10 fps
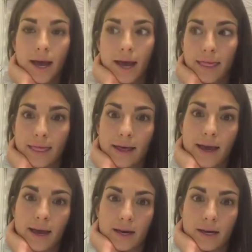And
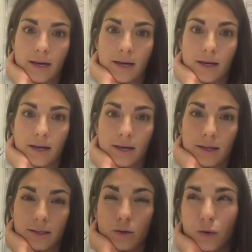then,
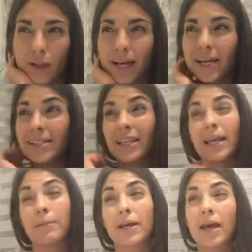so like I said,
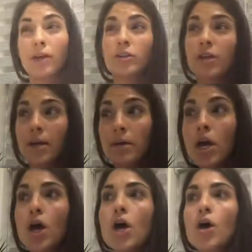like my calendar time,
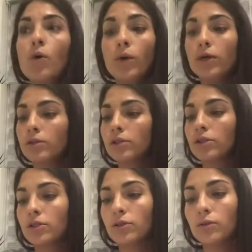we used
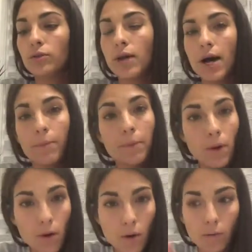to do a
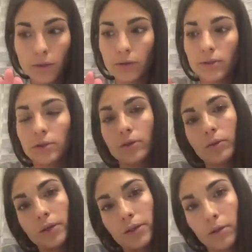poem, we used to
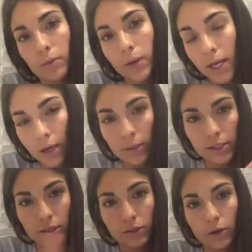do words of the week, we
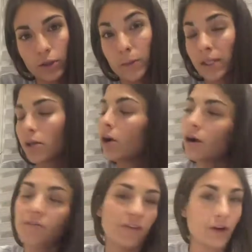still do those, but it's
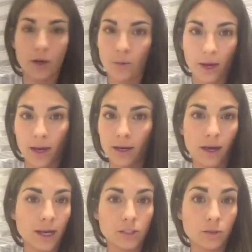all very quick
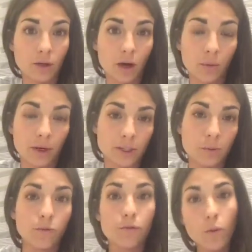and I do it all, whereas
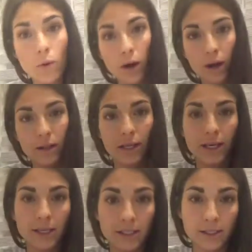before the
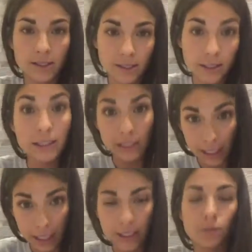kids
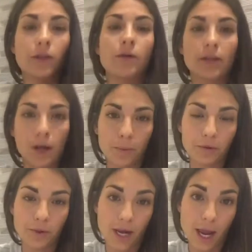did it when they were the helper
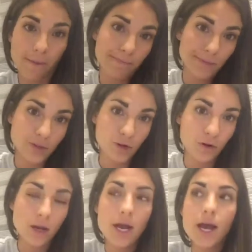of the day.
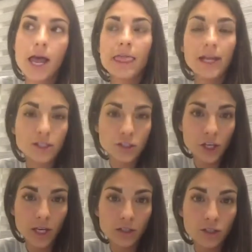So that's
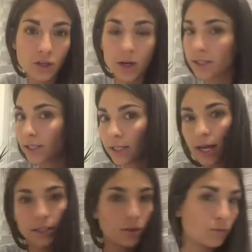changed.
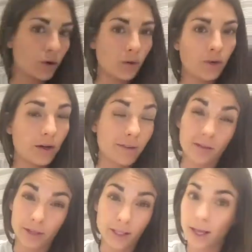Honestly, I don't know if I
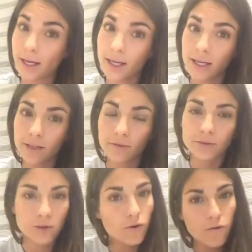really like it
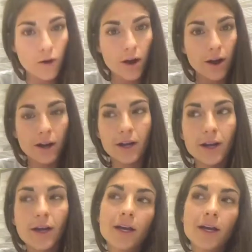so far.